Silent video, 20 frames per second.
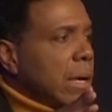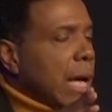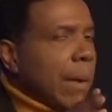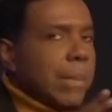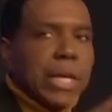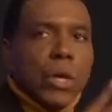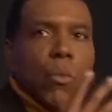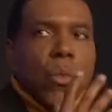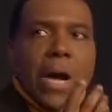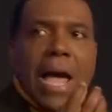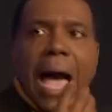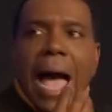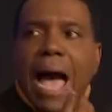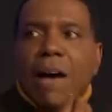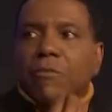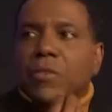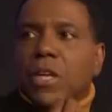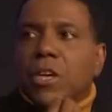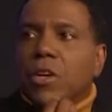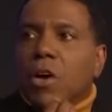I mean, we
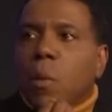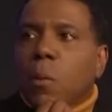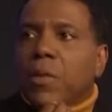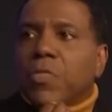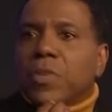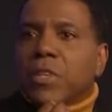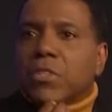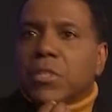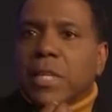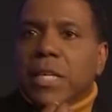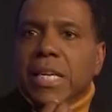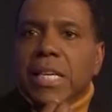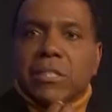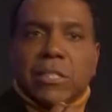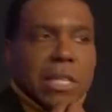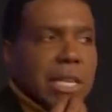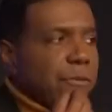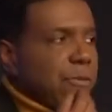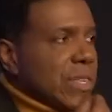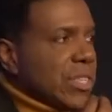have to know what this
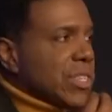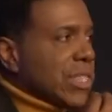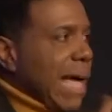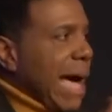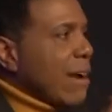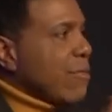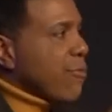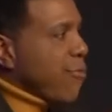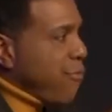is if it's that